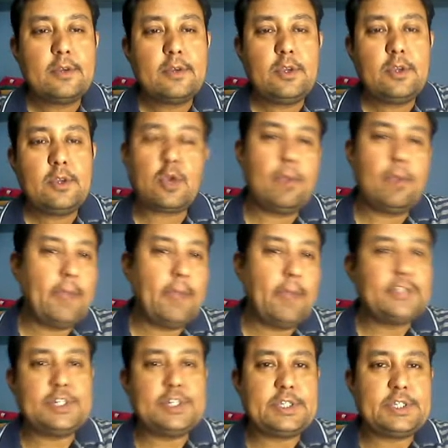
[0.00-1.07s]
You can match
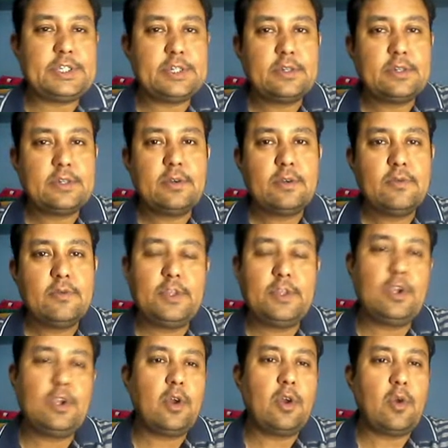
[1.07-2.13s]
it with
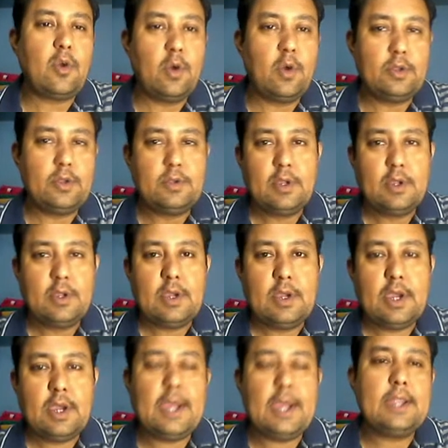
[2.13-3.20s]
your own,
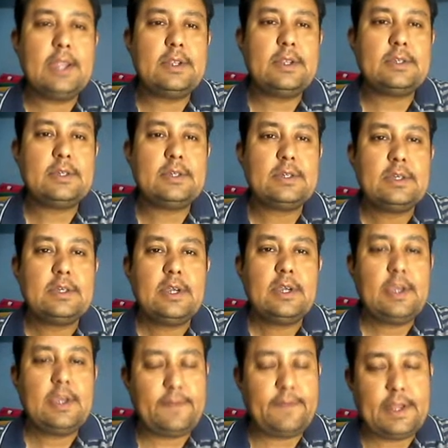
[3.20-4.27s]
and if
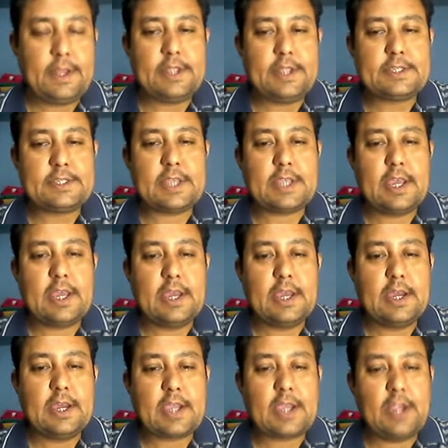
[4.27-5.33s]
there is
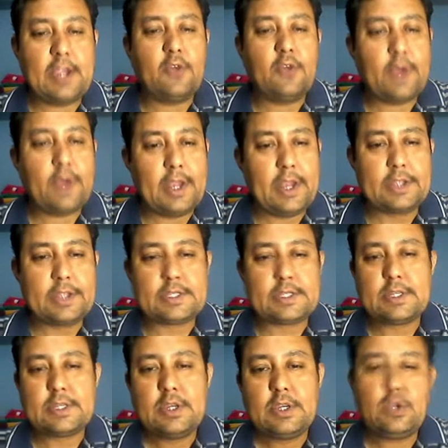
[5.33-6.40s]
kind of errors,
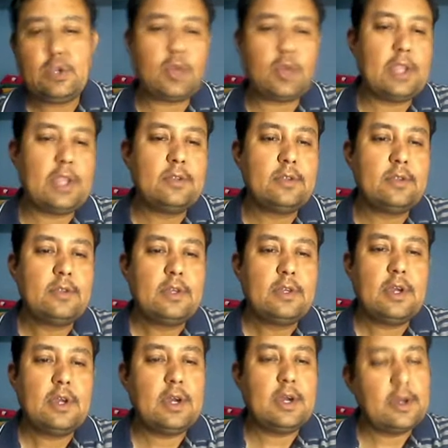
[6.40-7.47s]
you can
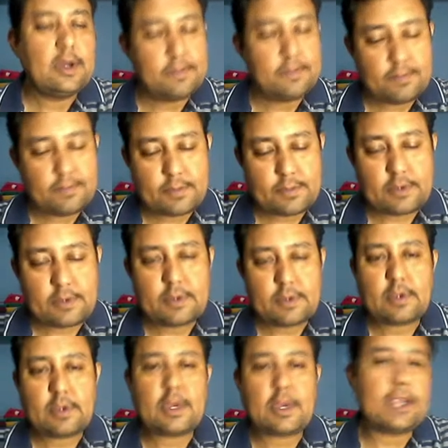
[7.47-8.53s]
uh,
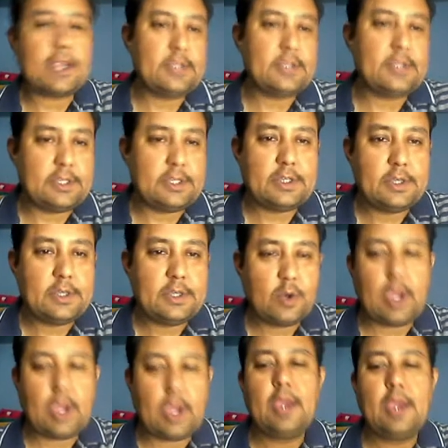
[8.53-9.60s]
correct it.
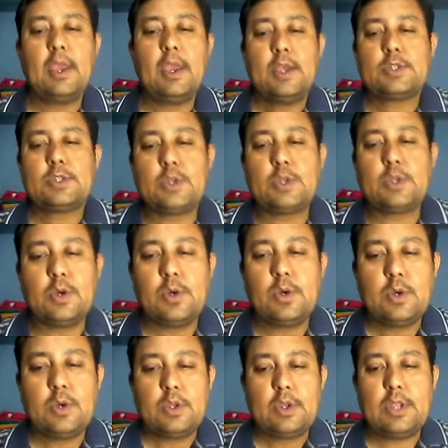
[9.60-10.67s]
Okay, so
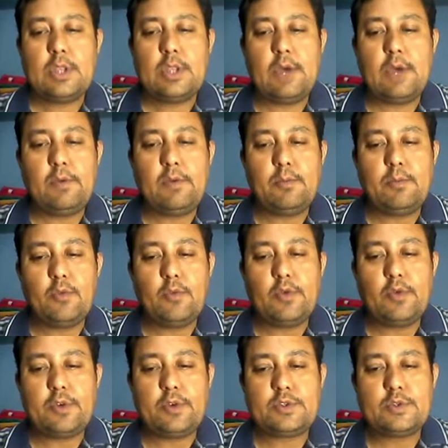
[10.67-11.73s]
now we move
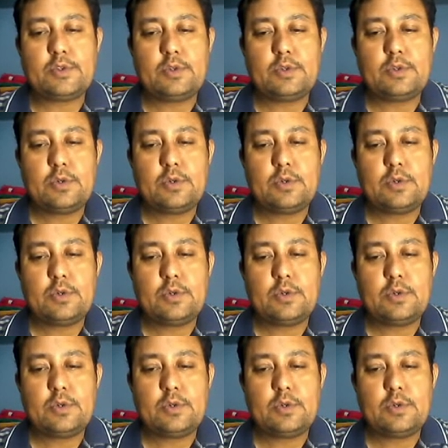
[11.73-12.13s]
on to